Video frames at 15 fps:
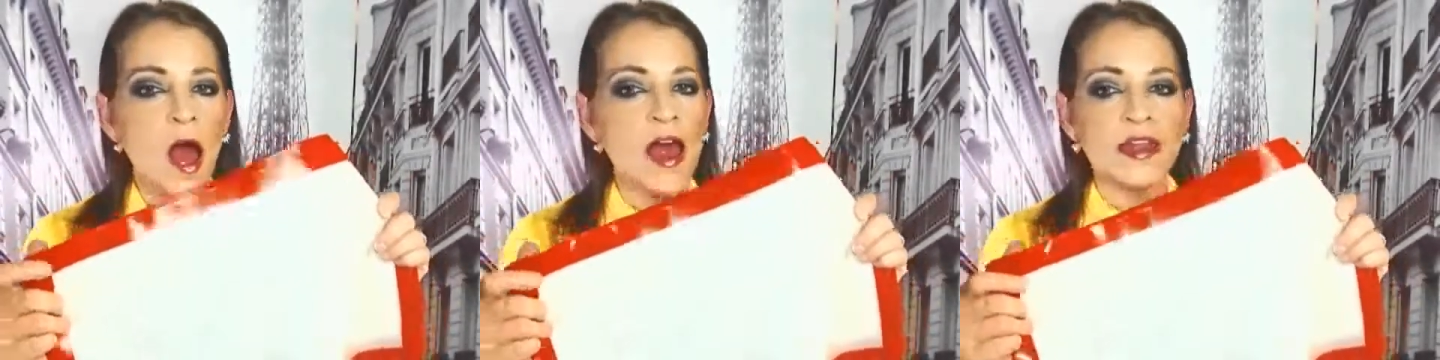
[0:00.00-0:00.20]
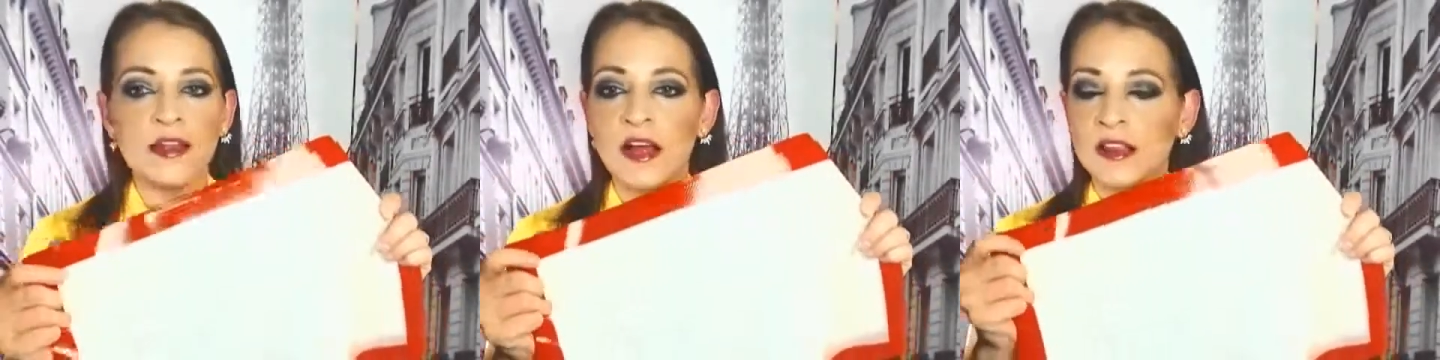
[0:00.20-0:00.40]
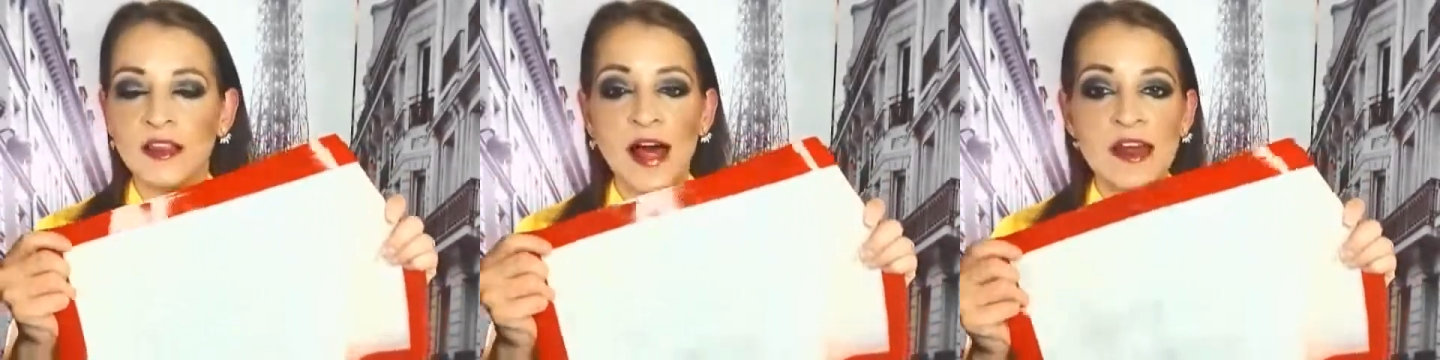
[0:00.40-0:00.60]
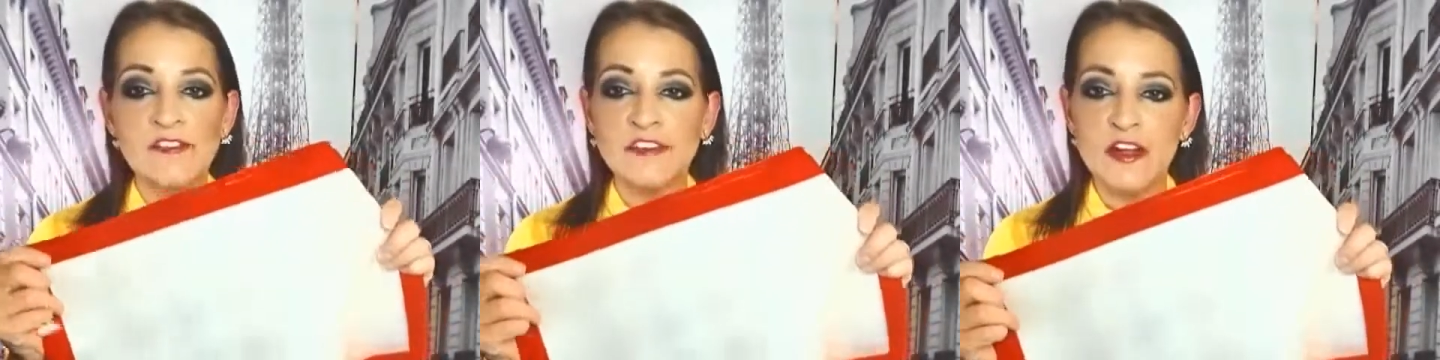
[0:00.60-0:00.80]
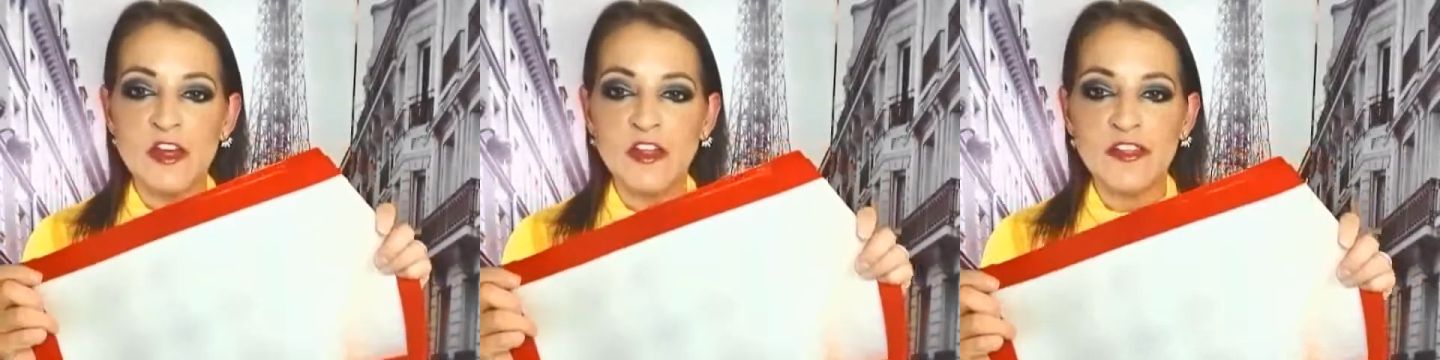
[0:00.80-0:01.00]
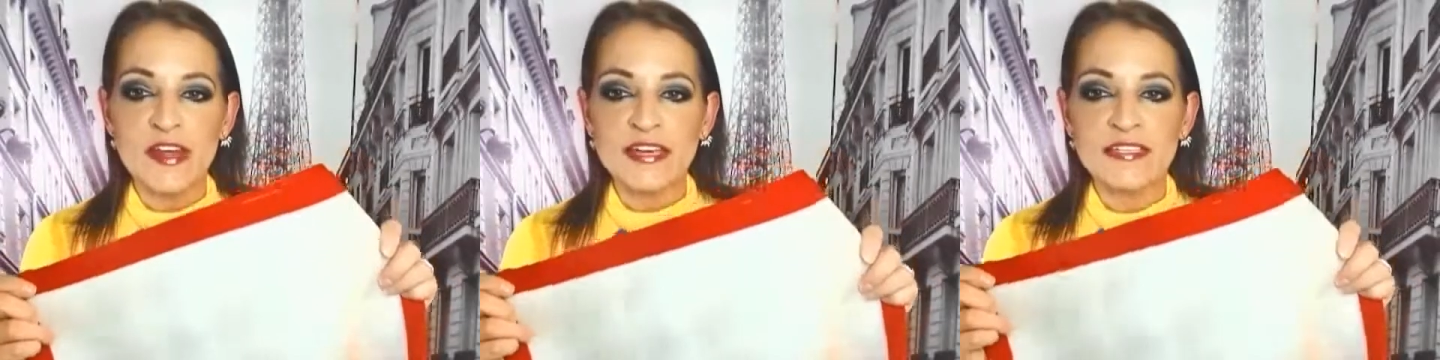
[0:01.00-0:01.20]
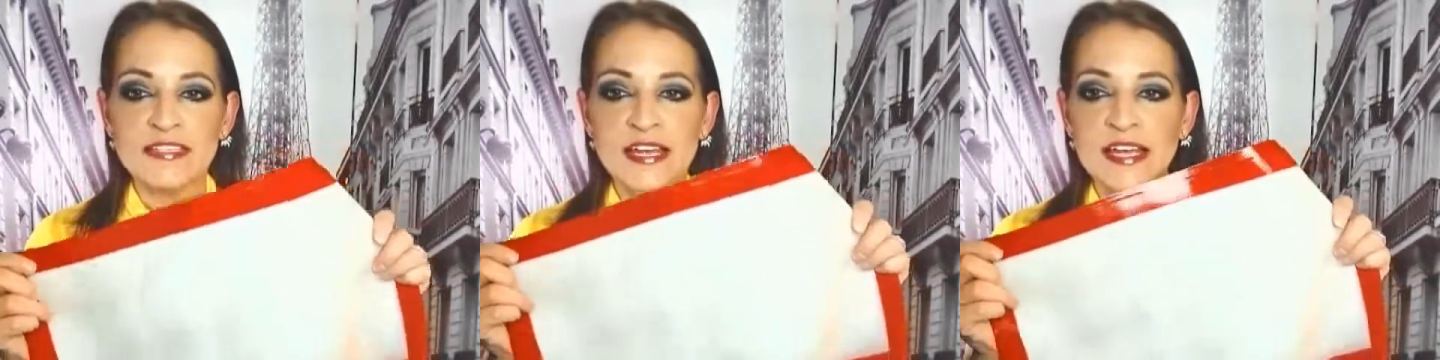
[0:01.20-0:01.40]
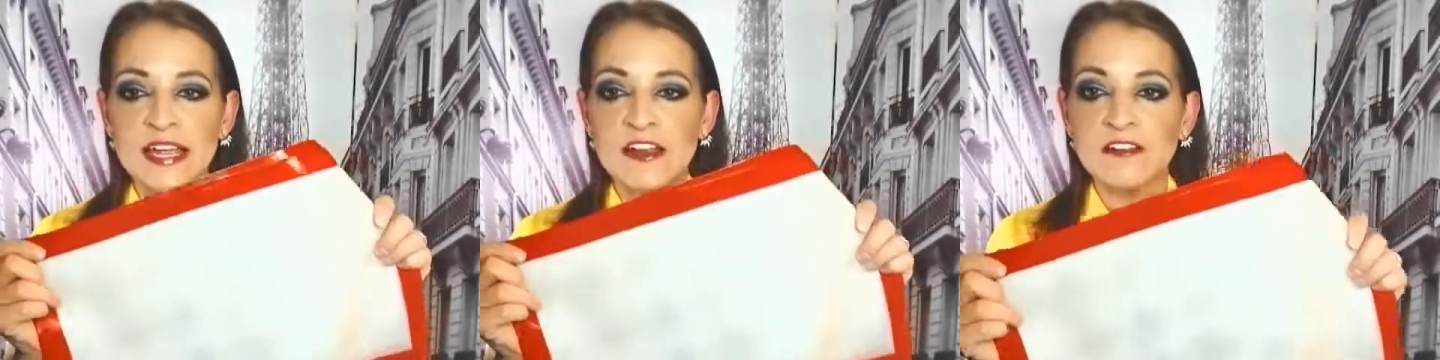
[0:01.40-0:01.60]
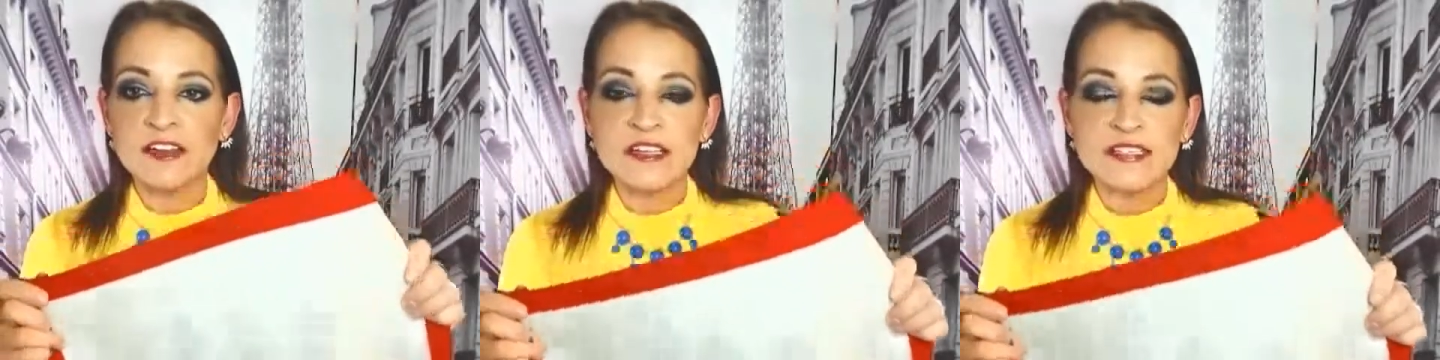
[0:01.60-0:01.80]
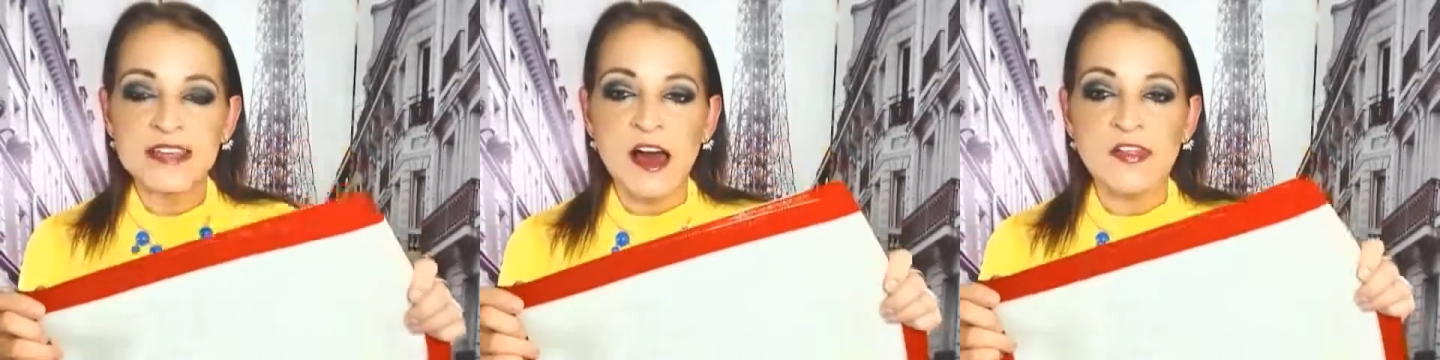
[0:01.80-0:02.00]
and a lot of other things. Here in
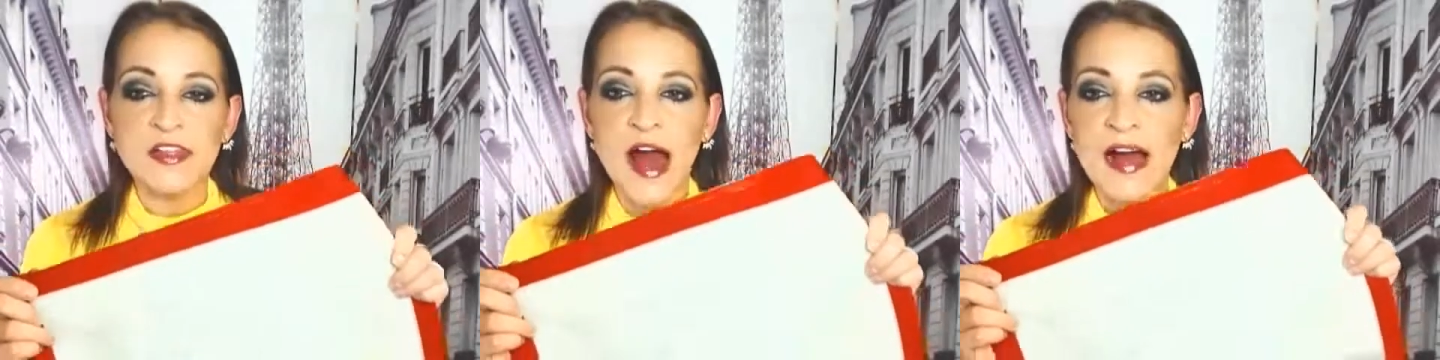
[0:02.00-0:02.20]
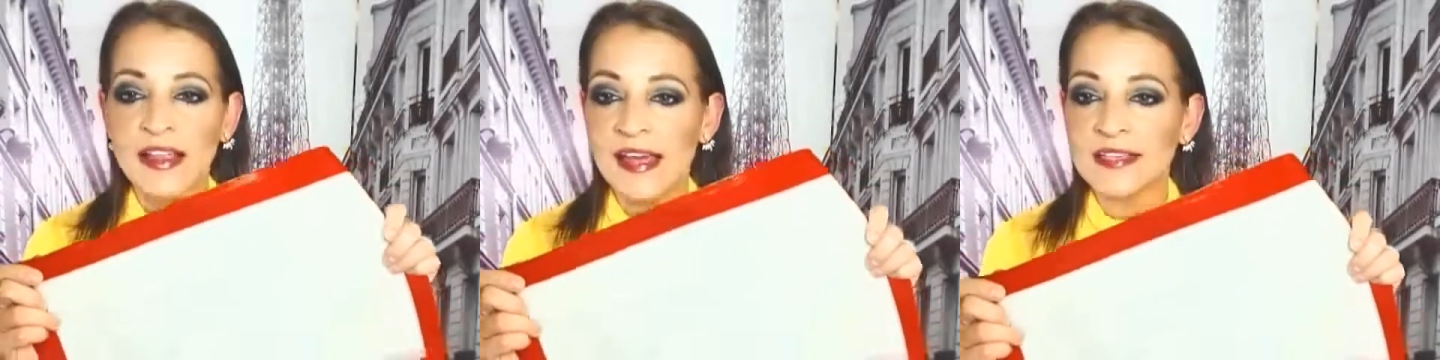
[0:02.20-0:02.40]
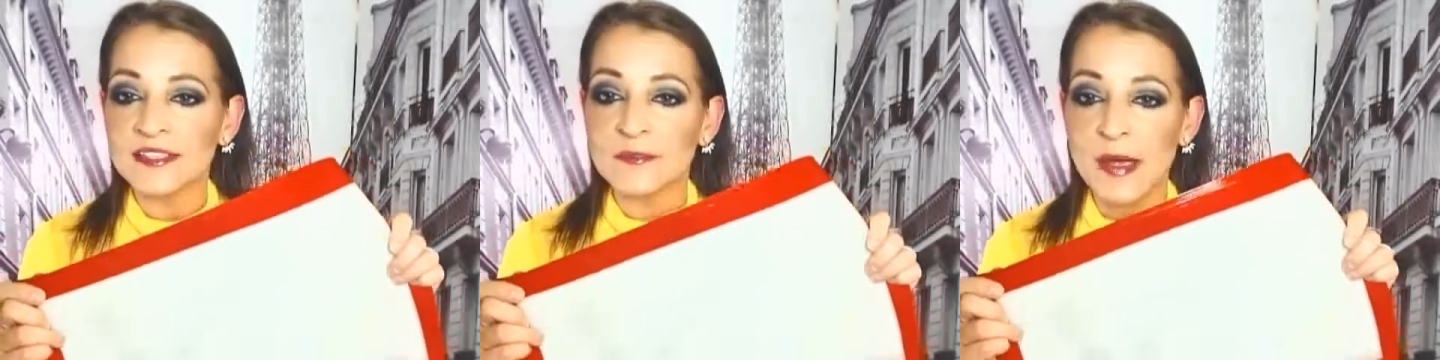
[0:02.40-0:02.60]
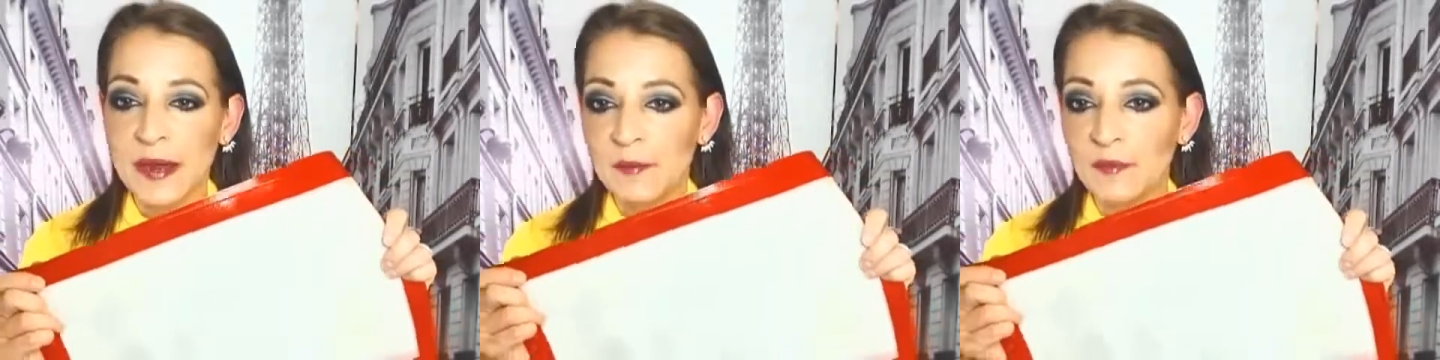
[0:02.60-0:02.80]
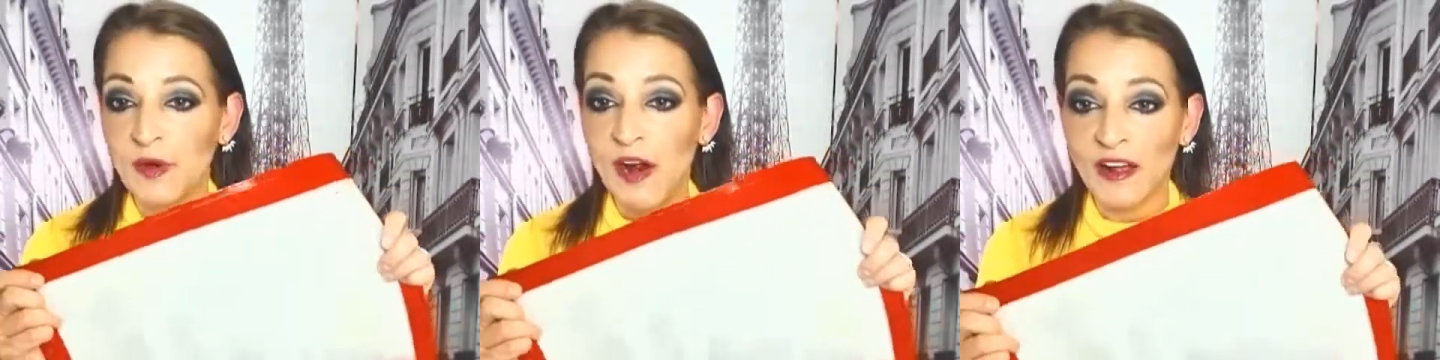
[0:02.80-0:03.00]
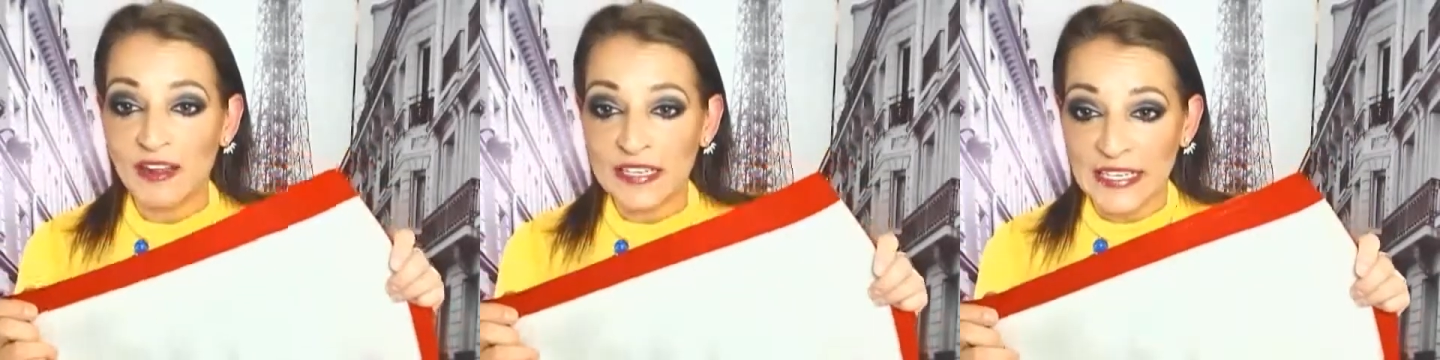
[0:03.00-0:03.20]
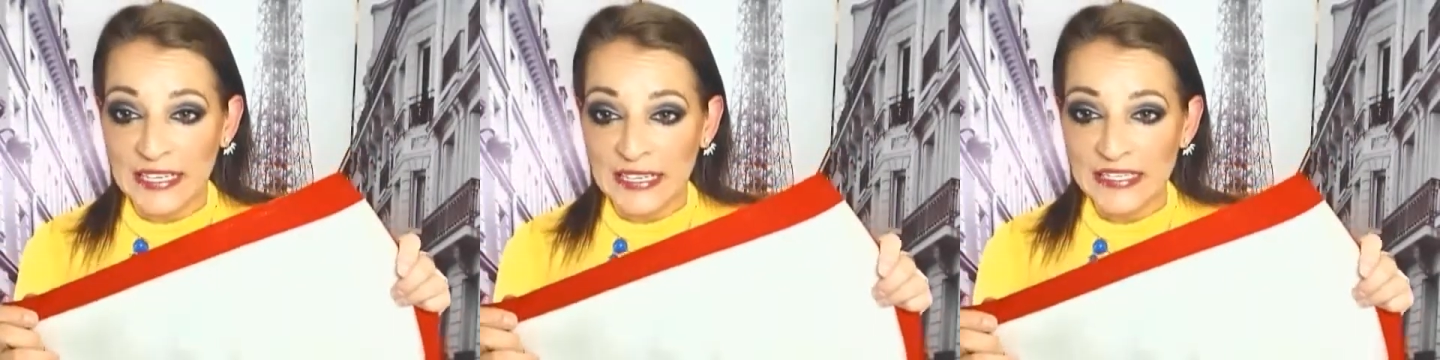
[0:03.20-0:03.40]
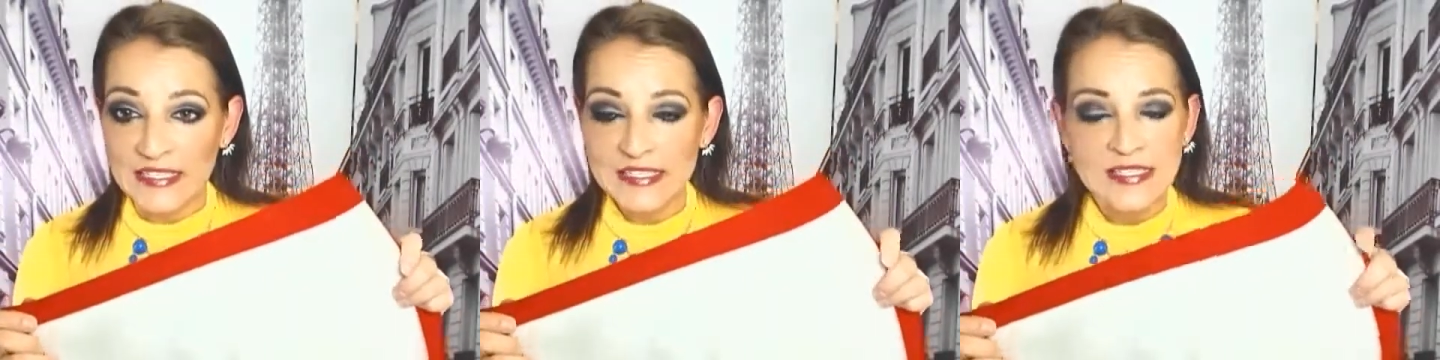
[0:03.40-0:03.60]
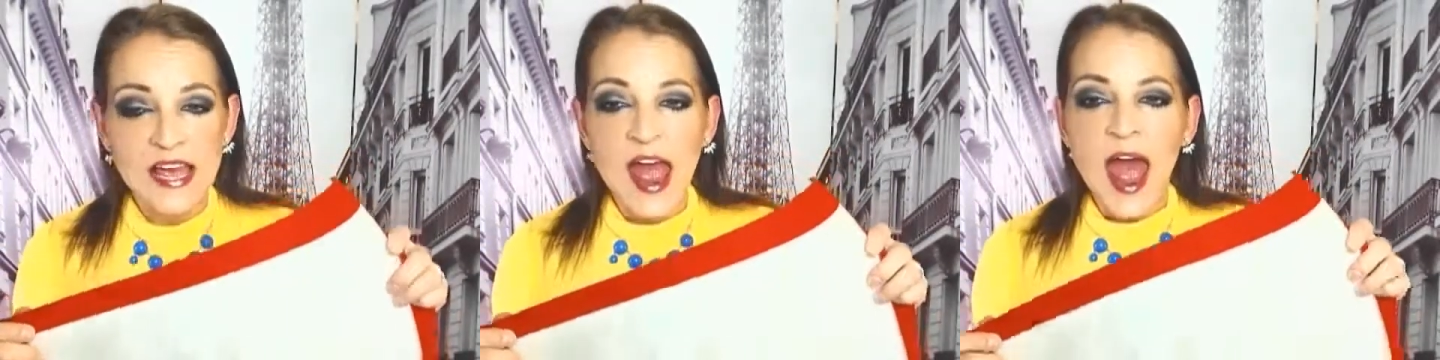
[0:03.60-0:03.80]
the South, I like to make pralines